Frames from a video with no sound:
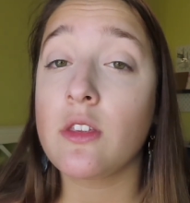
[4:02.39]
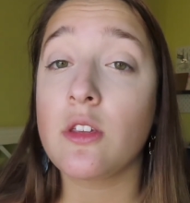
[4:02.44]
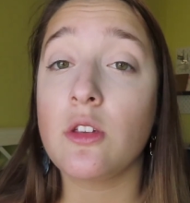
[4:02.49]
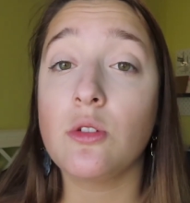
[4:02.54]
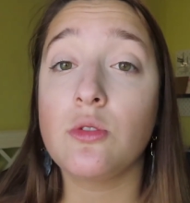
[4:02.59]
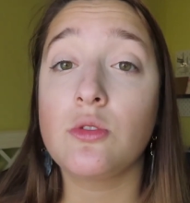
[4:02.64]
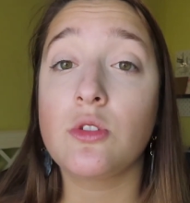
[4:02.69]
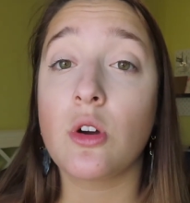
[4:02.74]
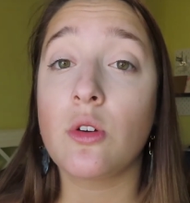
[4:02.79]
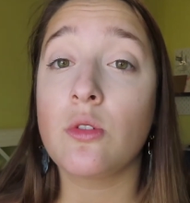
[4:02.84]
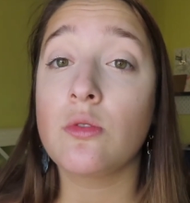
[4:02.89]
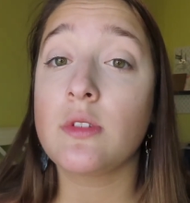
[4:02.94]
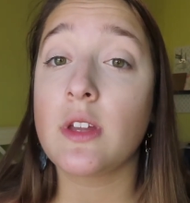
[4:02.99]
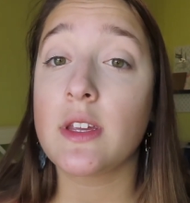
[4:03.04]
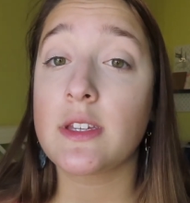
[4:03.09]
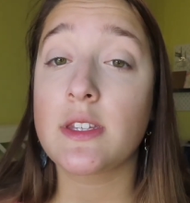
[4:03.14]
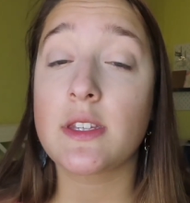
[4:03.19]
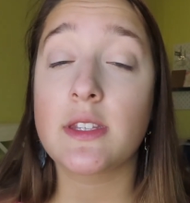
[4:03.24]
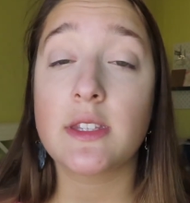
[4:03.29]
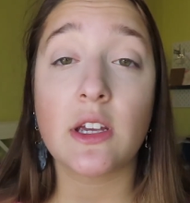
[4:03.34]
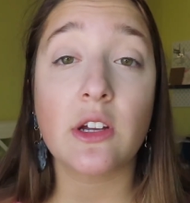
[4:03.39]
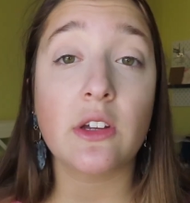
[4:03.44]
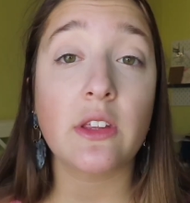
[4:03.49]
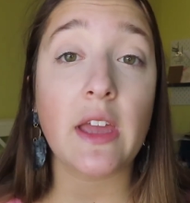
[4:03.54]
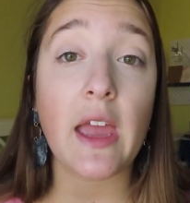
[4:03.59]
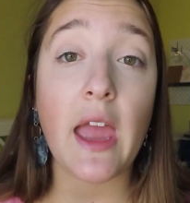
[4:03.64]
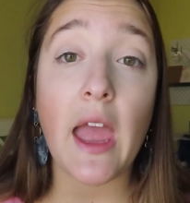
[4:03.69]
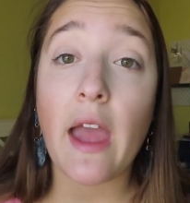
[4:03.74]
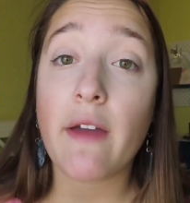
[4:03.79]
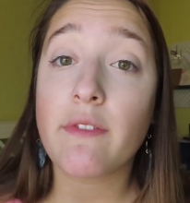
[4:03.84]
You don't necessarily
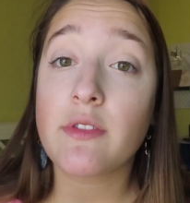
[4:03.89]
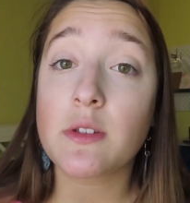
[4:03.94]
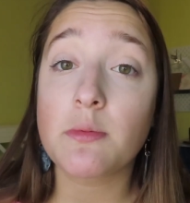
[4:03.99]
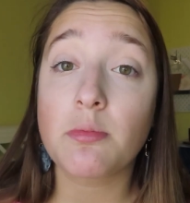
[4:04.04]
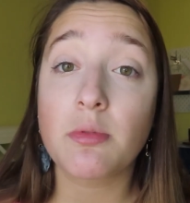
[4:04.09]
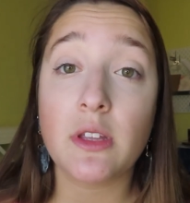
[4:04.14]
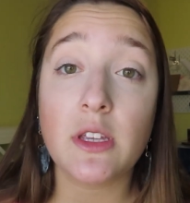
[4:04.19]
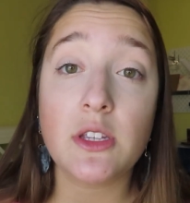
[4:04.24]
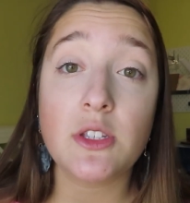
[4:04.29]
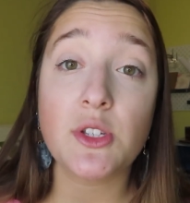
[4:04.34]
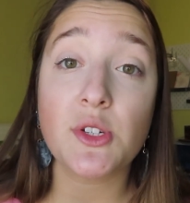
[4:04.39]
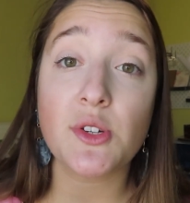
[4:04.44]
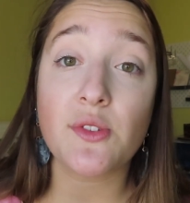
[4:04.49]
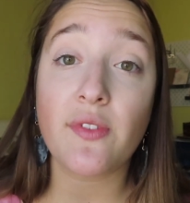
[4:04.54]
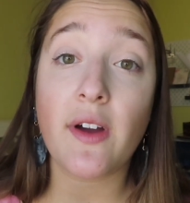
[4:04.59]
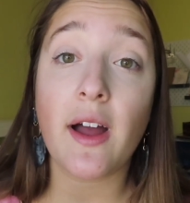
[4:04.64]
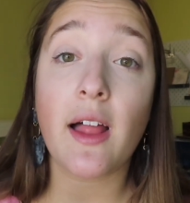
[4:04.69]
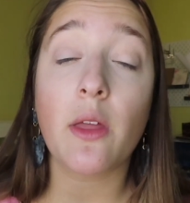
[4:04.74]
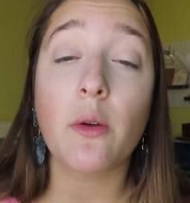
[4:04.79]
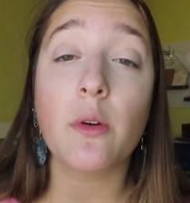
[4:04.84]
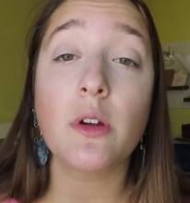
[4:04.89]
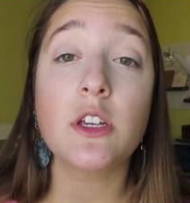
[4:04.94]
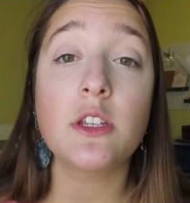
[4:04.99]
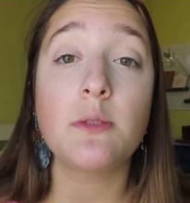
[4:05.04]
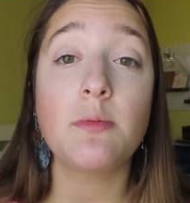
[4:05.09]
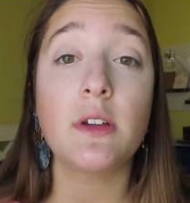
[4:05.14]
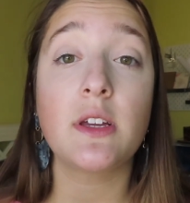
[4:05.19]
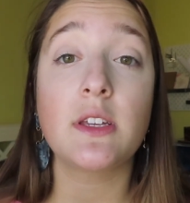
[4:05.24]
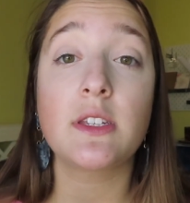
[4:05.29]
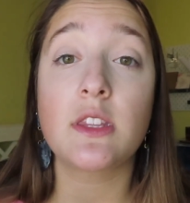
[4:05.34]
have to please your followers,
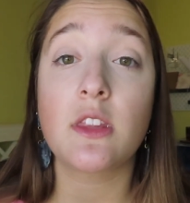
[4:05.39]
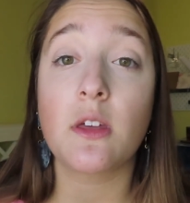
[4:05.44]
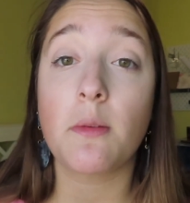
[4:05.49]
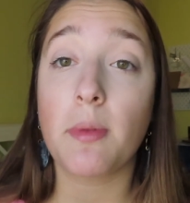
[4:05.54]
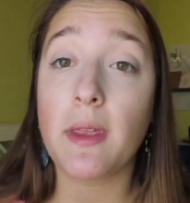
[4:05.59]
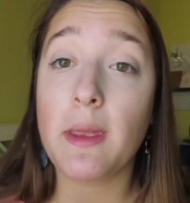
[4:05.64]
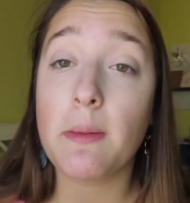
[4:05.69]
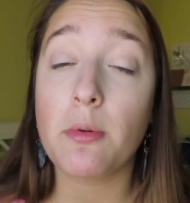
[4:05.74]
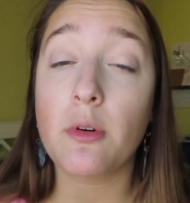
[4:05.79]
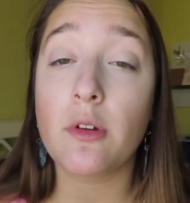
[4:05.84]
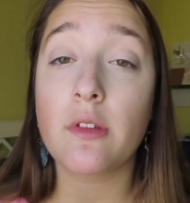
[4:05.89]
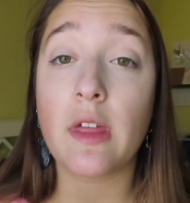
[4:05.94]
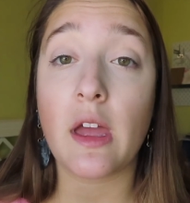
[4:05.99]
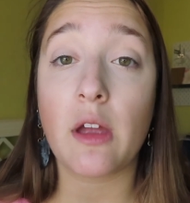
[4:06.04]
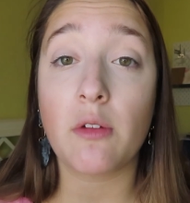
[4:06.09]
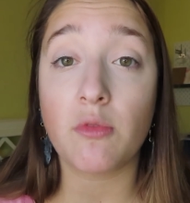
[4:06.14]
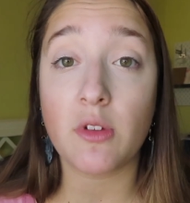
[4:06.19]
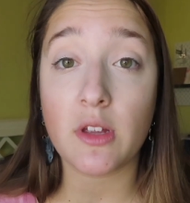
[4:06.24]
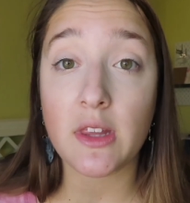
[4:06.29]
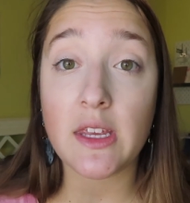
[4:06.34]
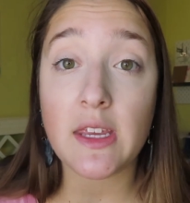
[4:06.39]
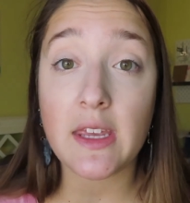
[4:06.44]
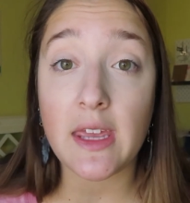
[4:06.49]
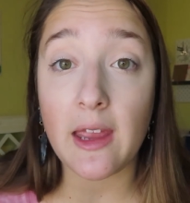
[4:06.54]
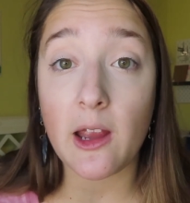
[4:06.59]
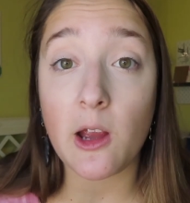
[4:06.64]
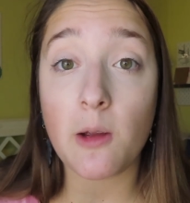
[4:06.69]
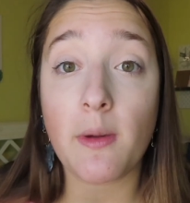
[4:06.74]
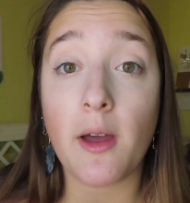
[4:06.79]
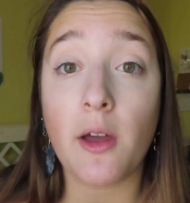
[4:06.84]
because the people that really
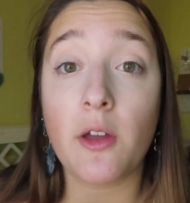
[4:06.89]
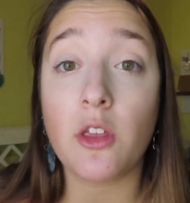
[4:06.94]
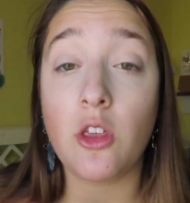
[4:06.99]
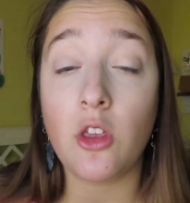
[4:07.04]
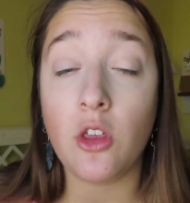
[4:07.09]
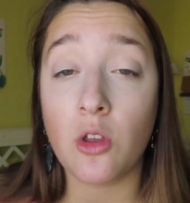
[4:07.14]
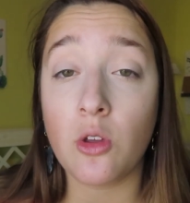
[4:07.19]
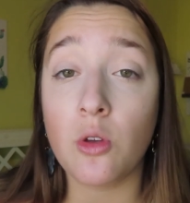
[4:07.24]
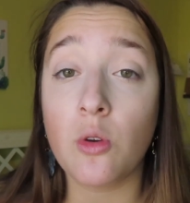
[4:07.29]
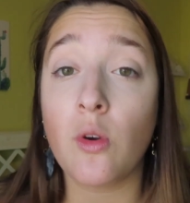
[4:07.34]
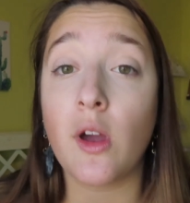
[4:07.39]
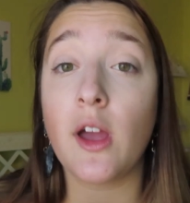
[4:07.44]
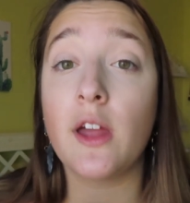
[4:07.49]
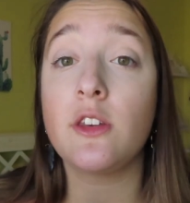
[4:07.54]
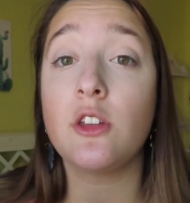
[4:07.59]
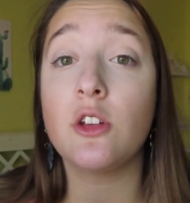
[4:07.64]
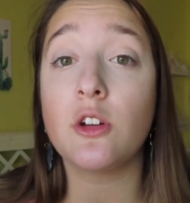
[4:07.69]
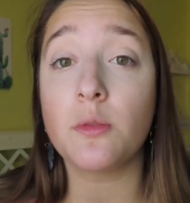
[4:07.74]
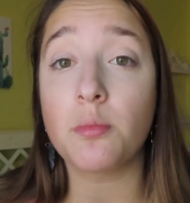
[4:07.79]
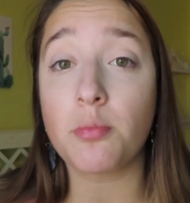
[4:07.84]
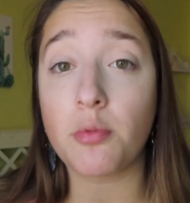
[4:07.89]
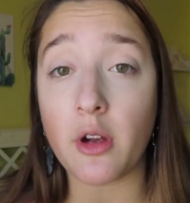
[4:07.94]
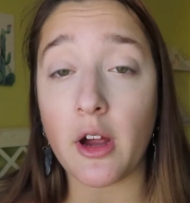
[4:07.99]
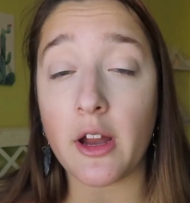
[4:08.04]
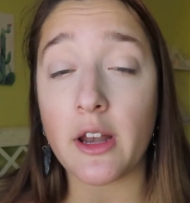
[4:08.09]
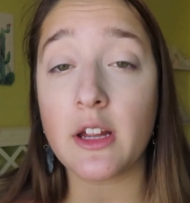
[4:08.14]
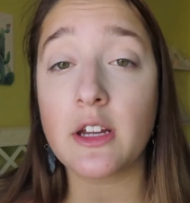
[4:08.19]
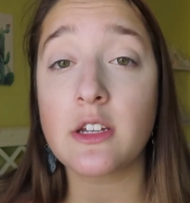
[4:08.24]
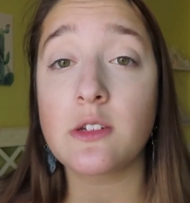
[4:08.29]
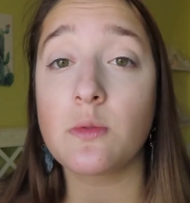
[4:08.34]
care about you and your
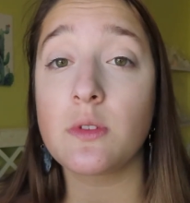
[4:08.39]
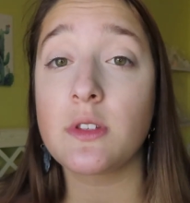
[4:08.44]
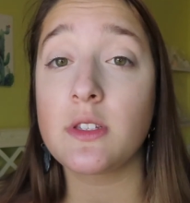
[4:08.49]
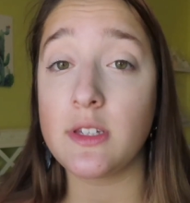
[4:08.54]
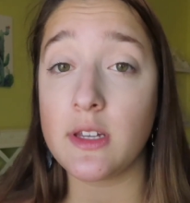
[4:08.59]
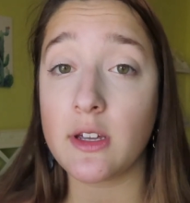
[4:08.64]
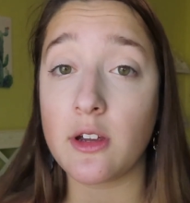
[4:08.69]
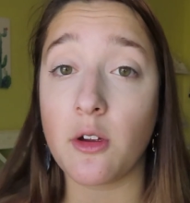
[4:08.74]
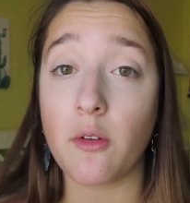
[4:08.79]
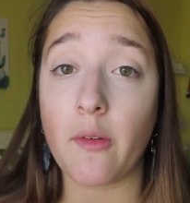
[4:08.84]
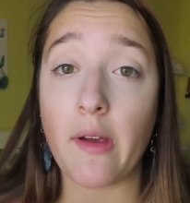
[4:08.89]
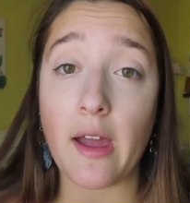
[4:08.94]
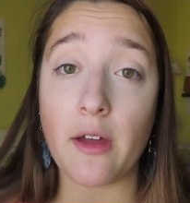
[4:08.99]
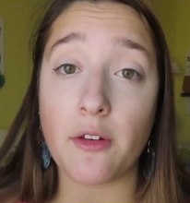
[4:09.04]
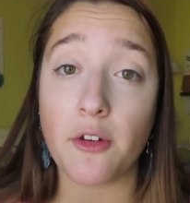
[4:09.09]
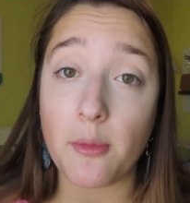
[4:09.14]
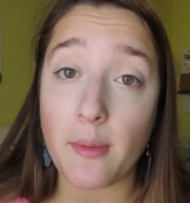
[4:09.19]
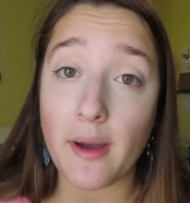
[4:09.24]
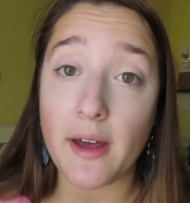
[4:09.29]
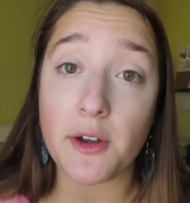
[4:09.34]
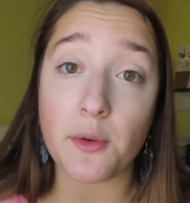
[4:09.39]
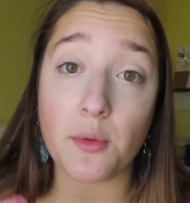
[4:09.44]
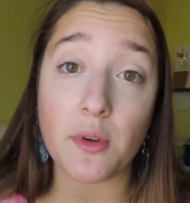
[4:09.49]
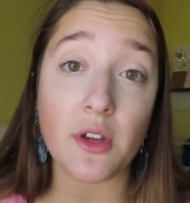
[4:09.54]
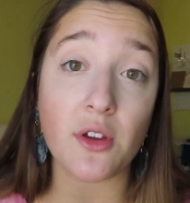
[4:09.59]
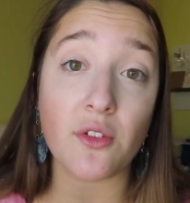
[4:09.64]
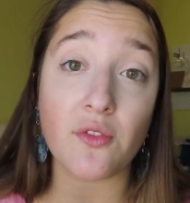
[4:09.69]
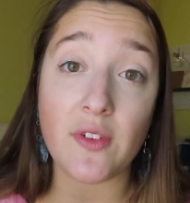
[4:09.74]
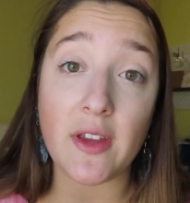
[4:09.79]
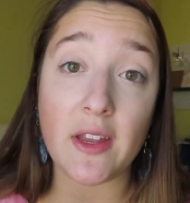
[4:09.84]
product will stick around no matter what
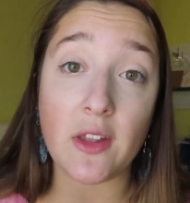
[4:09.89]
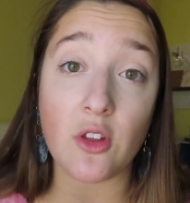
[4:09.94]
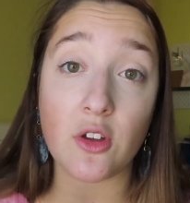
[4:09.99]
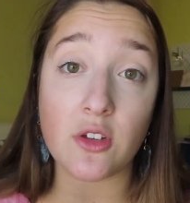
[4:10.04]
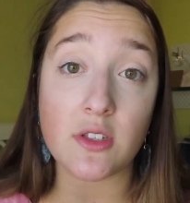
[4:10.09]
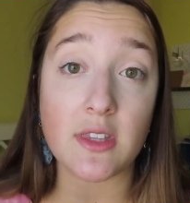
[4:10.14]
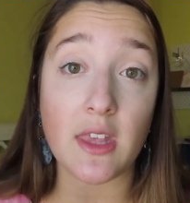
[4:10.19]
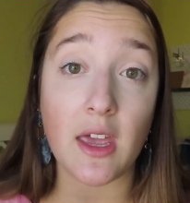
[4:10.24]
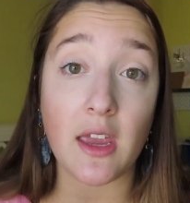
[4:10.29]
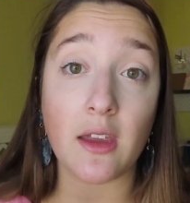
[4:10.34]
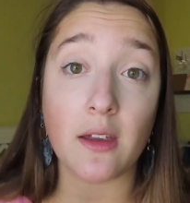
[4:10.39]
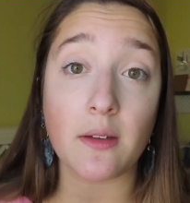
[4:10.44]
your feed looks like.